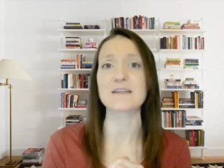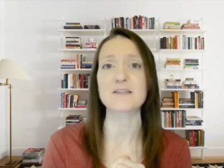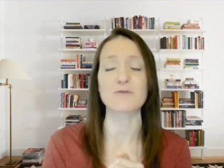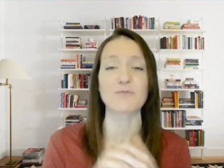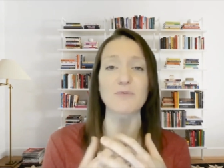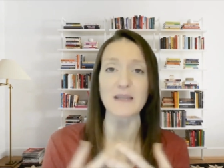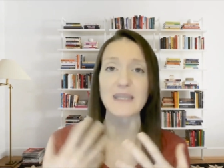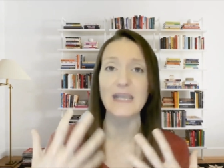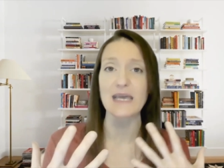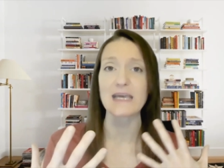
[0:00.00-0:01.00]
to really
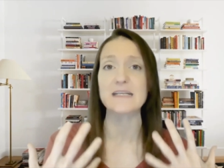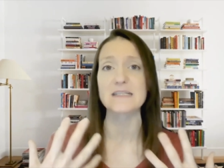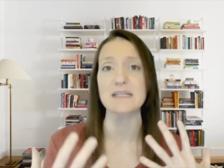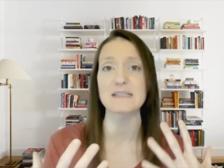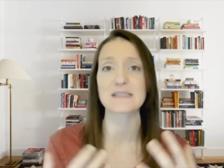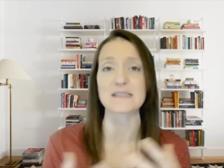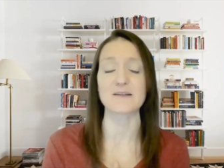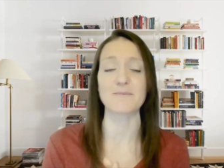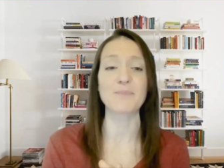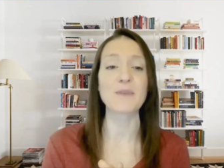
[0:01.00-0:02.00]
get into the
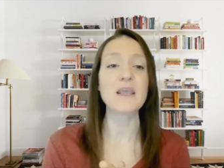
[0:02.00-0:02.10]
system.